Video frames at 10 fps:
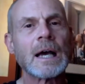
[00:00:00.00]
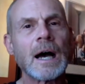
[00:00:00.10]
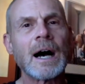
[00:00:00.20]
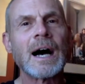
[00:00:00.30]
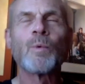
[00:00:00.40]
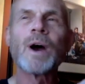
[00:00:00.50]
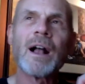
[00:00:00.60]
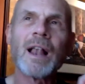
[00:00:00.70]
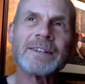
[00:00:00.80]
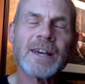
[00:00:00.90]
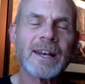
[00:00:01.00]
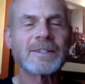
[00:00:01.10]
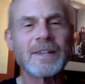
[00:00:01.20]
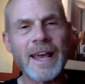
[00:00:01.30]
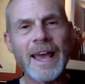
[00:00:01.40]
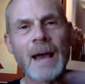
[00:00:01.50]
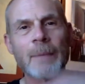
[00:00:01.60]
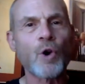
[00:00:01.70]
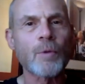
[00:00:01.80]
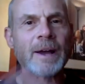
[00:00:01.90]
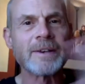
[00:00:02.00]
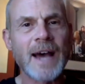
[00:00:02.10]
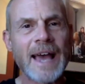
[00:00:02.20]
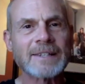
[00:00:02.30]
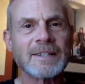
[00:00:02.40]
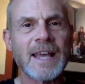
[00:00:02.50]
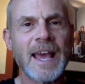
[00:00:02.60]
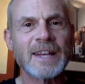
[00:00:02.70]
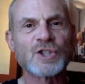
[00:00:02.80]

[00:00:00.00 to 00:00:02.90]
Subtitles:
Well, I did it today. I broke my diet today,